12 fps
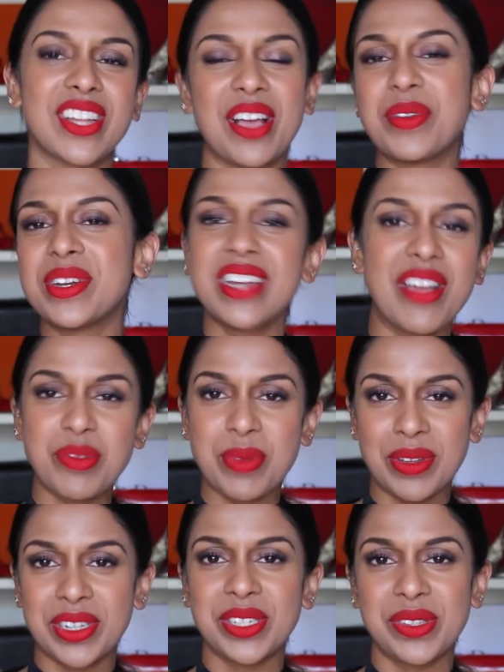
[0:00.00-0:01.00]
I would never be
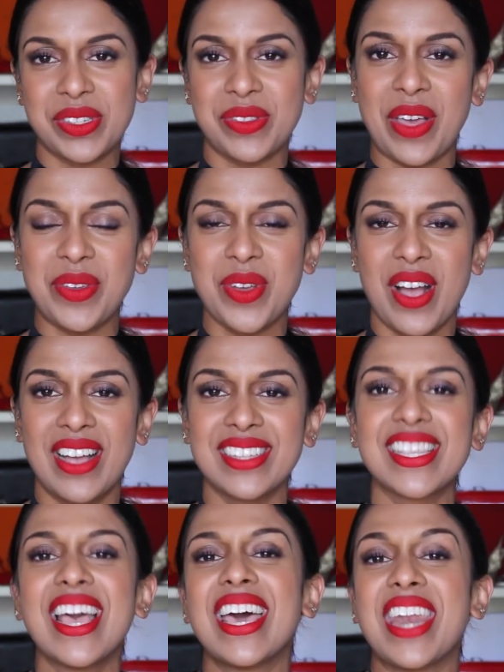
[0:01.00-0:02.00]
able to do this without you
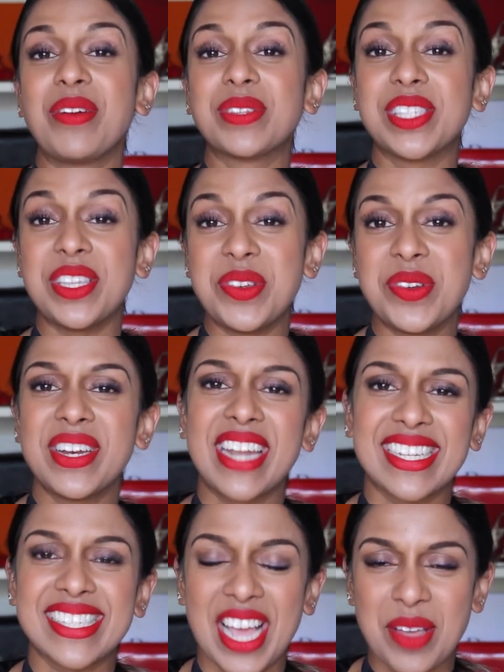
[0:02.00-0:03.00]
guys, and I will see you
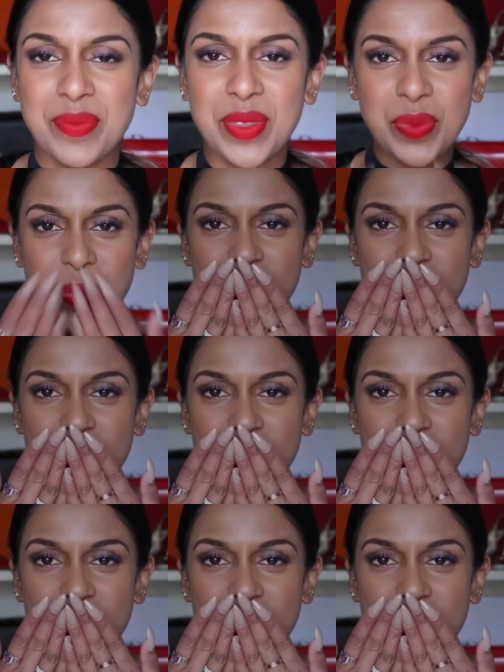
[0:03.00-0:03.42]
next time.